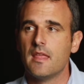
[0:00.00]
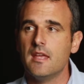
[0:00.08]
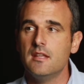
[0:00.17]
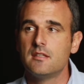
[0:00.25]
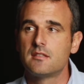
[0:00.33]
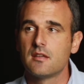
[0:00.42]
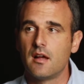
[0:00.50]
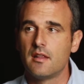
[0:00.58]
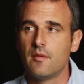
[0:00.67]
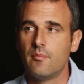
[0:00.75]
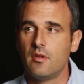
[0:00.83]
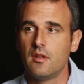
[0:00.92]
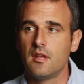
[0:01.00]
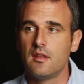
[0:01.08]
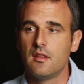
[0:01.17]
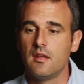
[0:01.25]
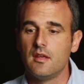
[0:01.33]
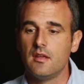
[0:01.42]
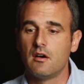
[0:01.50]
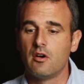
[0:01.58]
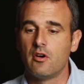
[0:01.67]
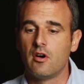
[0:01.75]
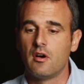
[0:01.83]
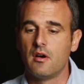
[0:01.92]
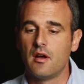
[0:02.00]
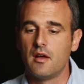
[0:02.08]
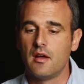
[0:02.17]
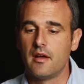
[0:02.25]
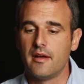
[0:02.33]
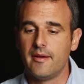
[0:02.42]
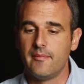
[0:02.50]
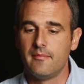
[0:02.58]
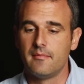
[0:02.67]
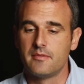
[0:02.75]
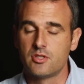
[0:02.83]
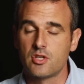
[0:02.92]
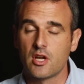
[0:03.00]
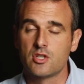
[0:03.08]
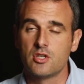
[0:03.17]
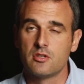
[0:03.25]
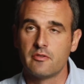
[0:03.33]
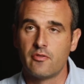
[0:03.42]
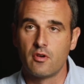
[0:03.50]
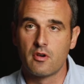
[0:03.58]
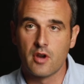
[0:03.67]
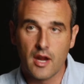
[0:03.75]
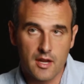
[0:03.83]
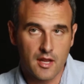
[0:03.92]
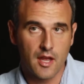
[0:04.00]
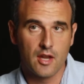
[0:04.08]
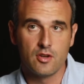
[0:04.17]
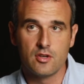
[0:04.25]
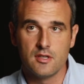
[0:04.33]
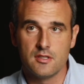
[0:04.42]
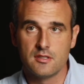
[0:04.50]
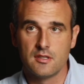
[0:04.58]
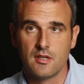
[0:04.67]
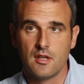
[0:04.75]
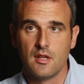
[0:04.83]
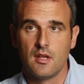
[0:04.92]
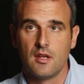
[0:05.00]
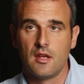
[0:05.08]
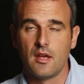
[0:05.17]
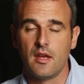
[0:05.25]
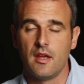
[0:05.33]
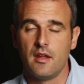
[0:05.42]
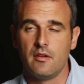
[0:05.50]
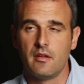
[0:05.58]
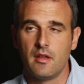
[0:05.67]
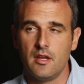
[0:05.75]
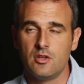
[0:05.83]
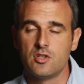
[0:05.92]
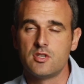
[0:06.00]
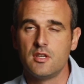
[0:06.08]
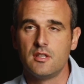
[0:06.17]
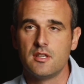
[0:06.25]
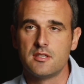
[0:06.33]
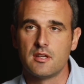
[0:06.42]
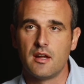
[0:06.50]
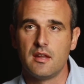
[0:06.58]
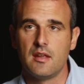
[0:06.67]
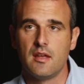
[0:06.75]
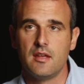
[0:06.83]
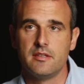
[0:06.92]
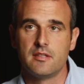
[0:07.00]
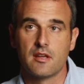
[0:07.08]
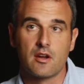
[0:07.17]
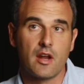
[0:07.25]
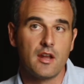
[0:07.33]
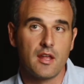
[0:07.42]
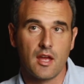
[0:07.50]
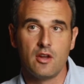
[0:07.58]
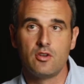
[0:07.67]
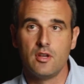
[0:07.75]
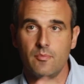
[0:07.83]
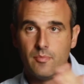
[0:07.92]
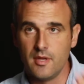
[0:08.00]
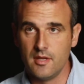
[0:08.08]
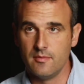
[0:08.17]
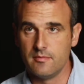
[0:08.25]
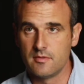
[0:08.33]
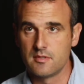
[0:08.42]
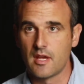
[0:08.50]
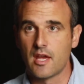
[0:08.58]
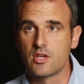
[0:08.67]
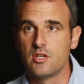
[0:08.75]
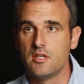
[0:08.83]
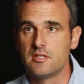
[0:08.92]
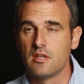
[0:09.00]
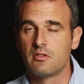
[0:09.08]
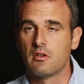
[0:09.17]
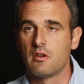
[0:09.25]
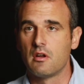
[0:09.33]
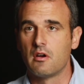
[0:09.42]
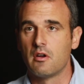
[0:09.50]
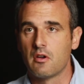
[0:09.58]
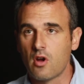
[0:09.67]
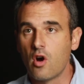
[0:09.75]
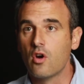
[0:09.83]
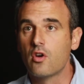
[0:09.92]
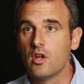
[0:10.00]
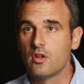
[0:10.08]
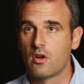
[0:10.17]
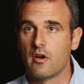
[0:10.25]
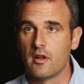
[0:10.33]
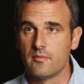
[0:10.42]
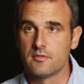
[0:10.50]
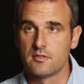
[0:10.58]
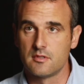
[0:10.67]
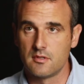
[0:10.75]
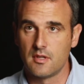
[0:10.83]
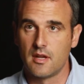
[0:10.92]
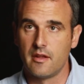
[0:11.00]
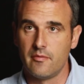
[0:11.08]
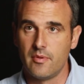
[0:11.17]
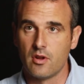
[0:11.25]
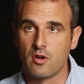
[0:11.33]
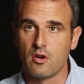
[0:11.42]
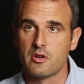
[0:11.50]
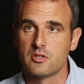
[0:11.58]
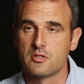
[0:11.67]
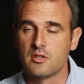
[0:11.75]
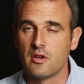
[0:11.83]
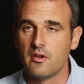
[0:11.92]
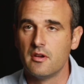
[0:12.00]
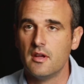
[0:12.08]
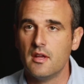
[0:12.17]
Inside the building there are structures for crane gantries, and interesting design here is the crane gantry beams actually sit on concrete columns that have been cast. So